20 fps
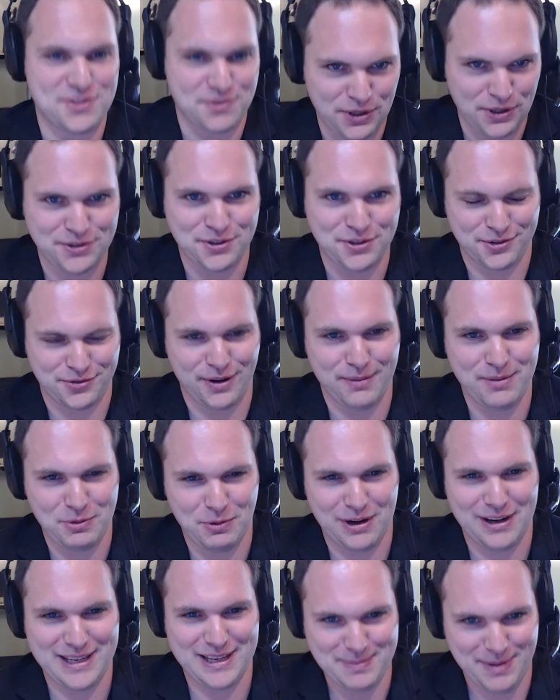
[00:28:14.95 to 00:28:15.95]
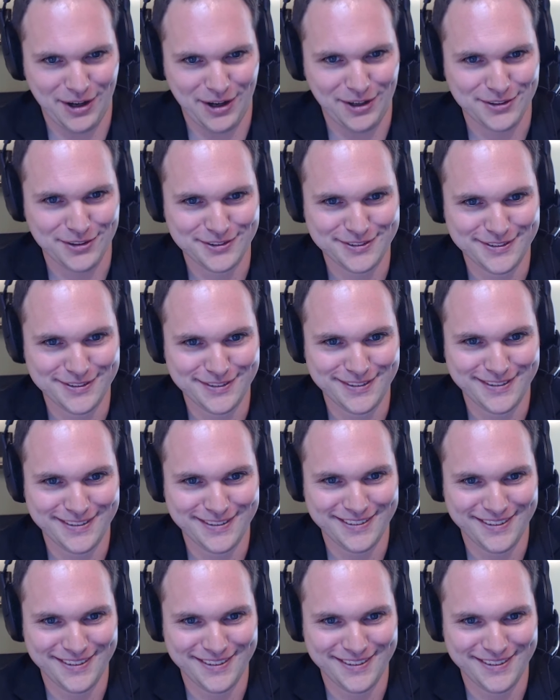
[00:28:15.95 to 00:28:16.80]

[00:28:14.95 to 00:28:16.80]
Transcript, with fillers: realtors from? You want to email? Yeah.